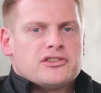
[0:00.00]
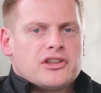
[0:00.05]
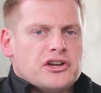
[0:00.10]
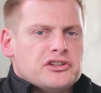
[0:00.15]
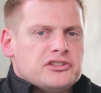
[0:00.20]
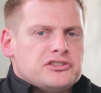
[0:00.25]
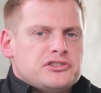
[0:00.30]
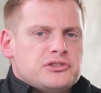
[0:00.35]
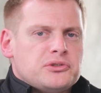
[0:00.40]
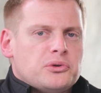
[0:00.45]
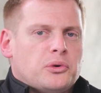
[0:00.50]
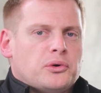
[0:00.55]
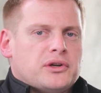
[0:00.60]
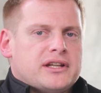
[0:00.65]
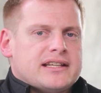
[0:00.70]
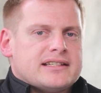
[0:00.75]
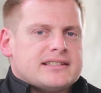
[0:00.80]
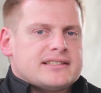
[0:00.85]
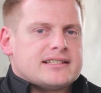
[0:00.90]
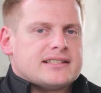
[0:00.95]
Those two
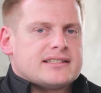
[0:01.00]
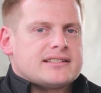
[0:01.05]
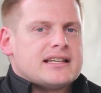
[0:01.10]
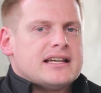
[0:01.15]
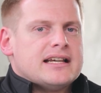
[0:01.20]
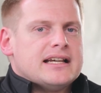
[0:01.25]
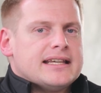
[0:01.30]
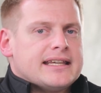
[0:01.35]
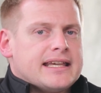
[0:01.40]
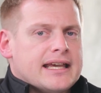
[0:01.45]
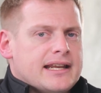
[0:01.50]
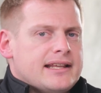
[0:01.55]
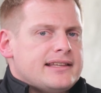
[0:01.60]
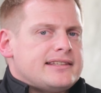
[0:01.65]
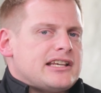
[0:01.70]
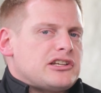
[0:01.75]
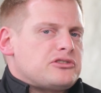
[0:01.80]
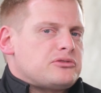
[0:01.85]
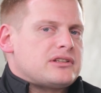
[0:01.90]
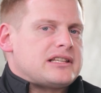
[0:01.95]
audiences, get
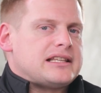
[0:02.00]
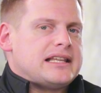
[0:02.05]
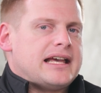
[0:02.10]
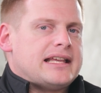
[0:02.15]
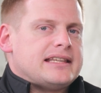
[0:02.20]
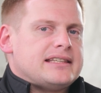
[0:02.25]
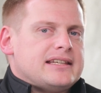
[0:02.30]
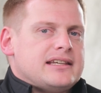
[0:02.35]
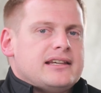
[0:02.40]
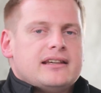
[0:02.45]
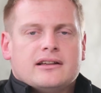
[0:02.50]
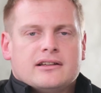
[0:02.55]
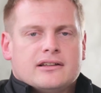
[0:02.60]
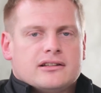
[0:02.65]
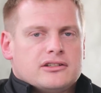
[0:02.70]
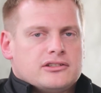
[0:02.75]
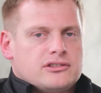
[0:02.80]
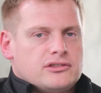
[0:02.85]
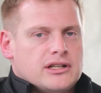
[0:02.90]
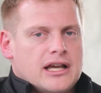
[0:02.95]
in touch with Landi,
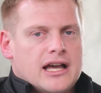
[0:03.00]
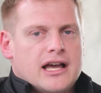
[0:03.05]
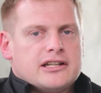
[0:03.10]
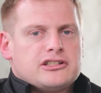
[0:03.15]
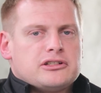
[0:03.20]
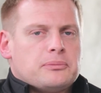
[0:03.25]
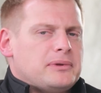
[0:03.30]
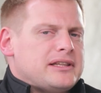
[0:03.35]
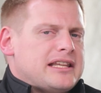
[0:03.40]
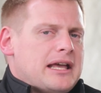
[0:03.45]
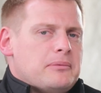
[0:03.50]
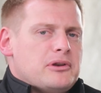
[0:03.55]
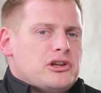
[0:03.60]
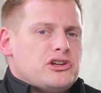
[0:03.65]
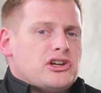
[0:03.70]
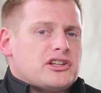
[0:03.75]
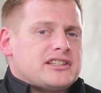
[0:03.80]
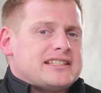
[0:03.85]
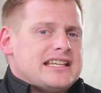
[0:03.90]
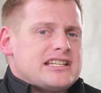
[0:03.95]

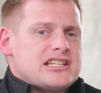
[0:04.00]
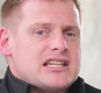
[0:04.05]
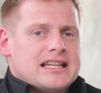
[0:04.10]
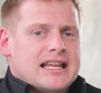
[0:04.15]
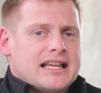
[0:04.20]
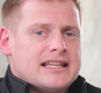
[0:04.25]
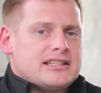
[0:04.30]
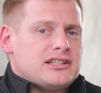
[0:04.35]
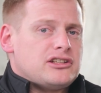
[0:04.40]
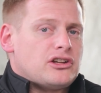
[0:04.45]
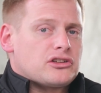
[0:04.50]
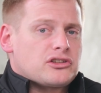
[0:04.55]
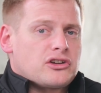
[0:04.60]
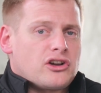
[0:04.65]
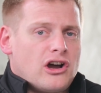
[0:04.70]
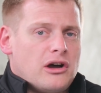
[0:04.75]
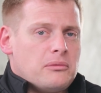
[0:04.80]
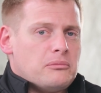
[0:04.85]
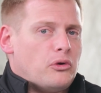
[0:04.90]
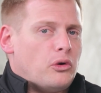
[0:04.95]

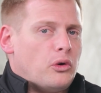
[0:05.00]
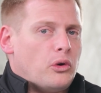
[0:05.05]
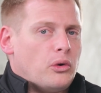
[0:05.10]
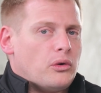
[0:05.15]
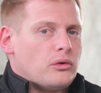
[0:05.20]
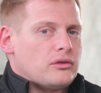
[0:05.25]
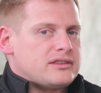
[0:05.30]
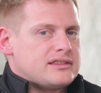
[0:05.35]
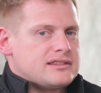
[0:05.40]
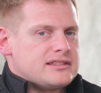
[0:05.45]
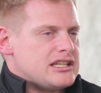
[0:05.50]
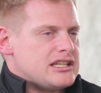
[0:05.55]
www.teacherlandi.com or